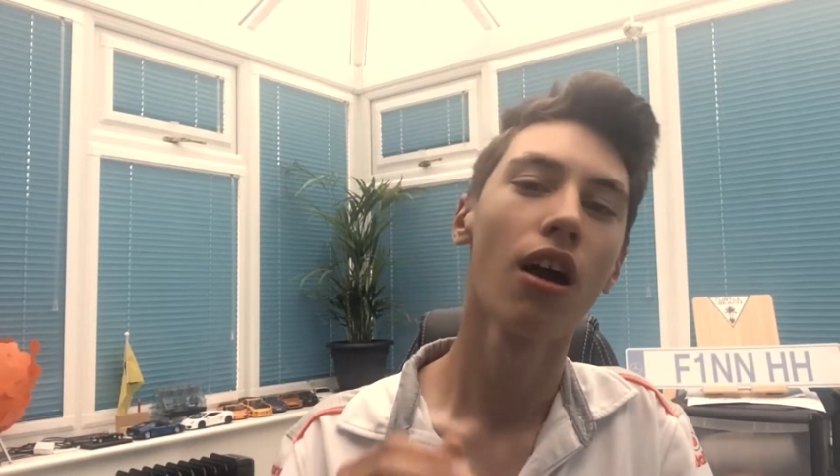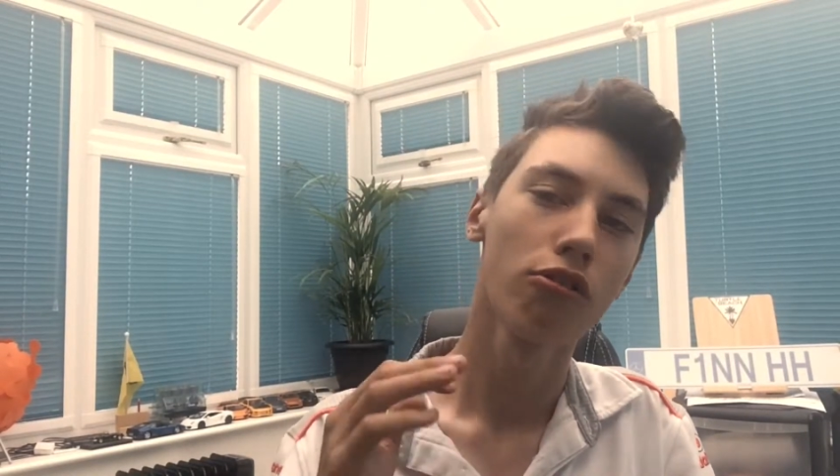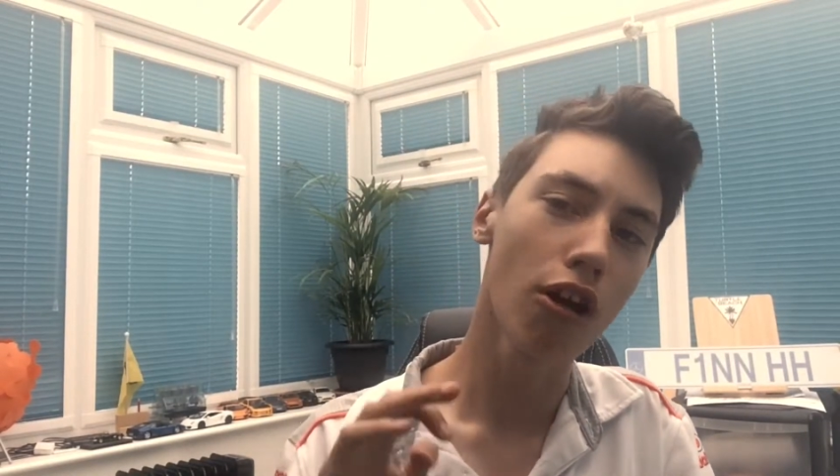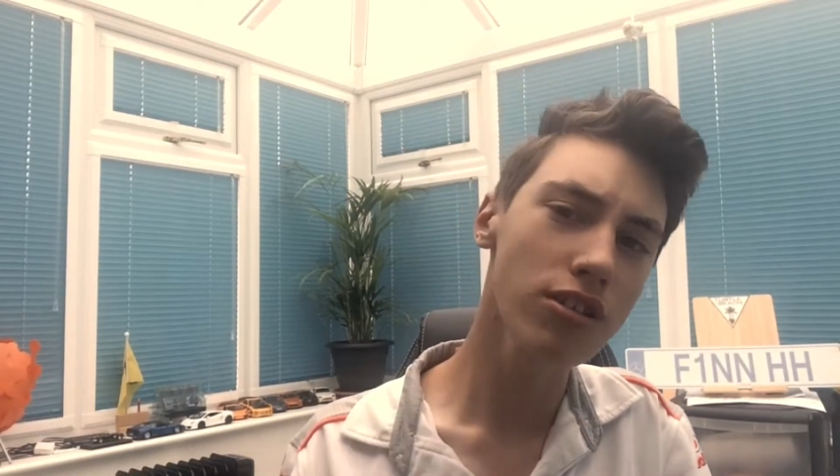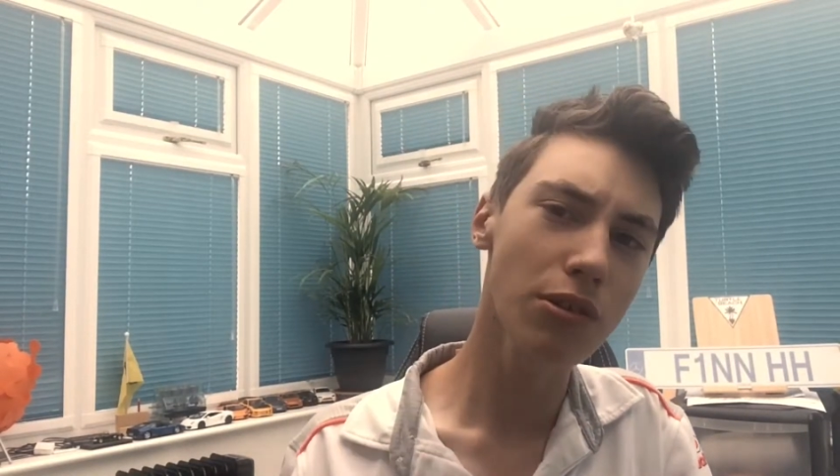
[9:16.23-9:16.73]

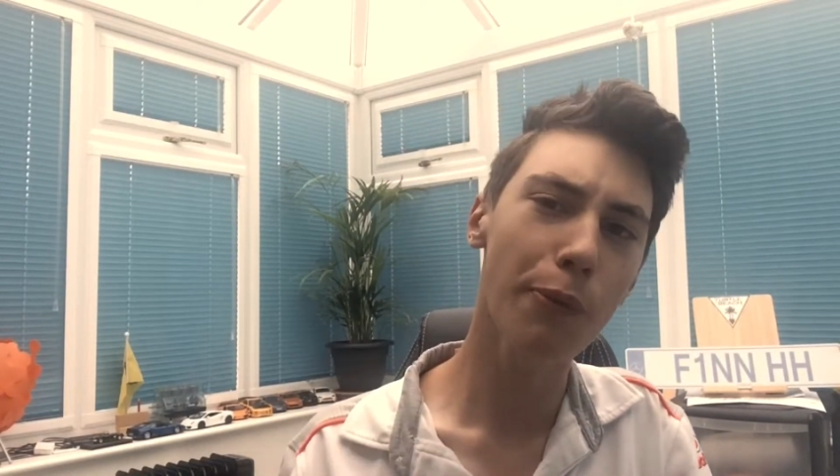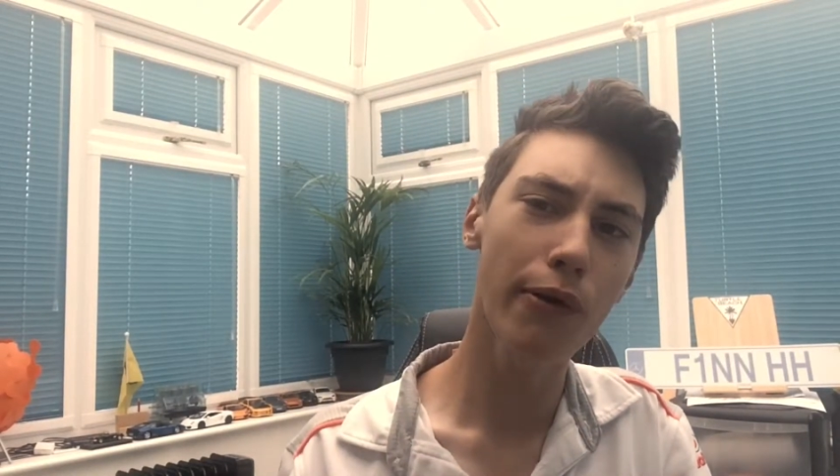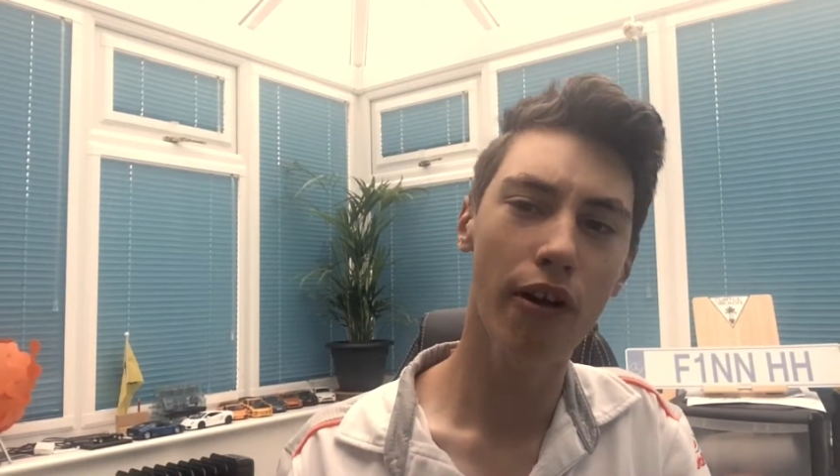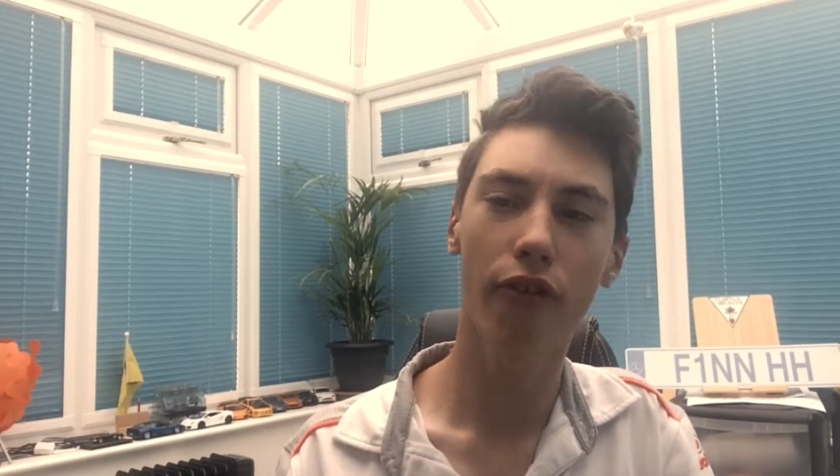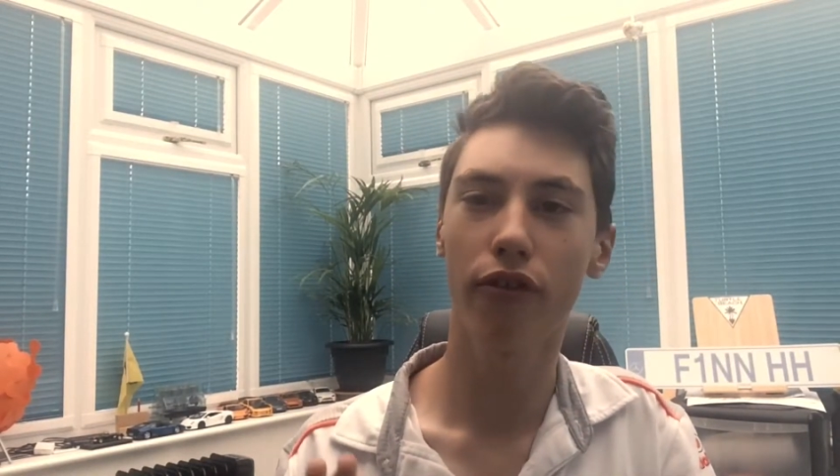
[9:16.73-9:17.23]
Lots of
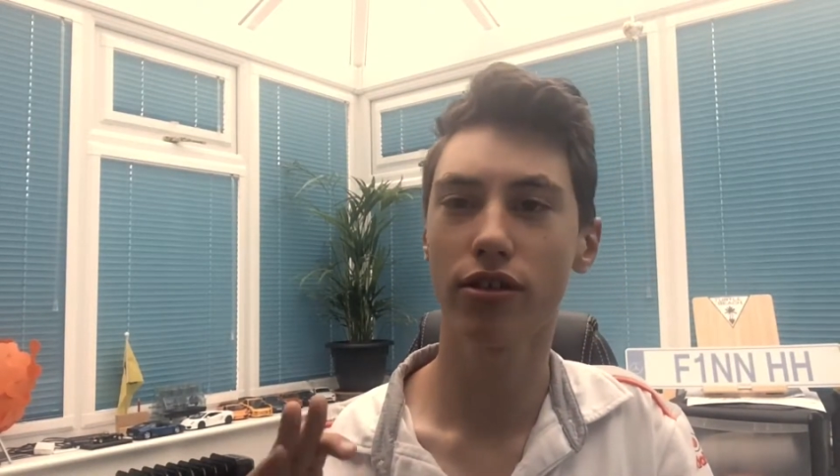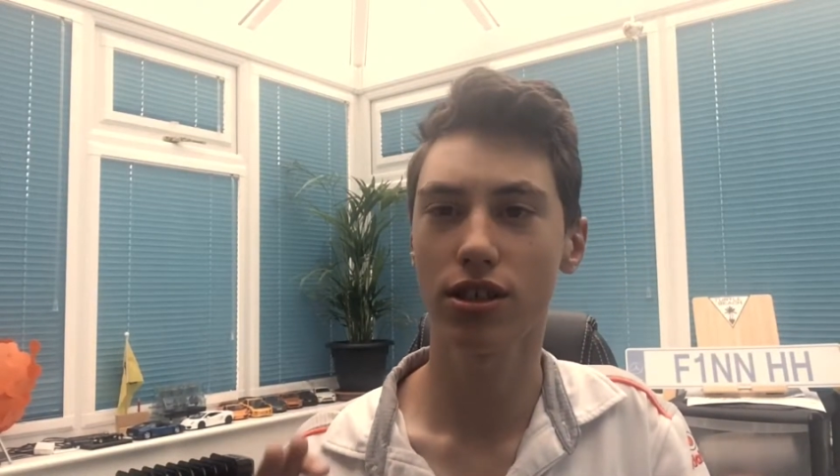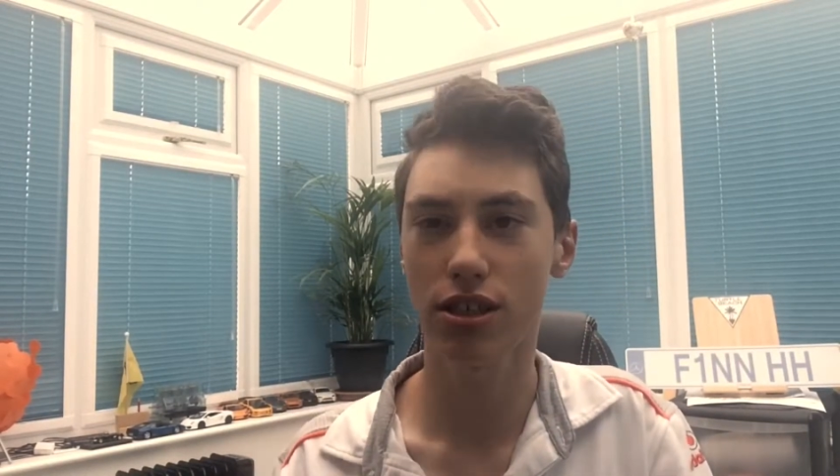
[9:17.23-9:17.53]
people have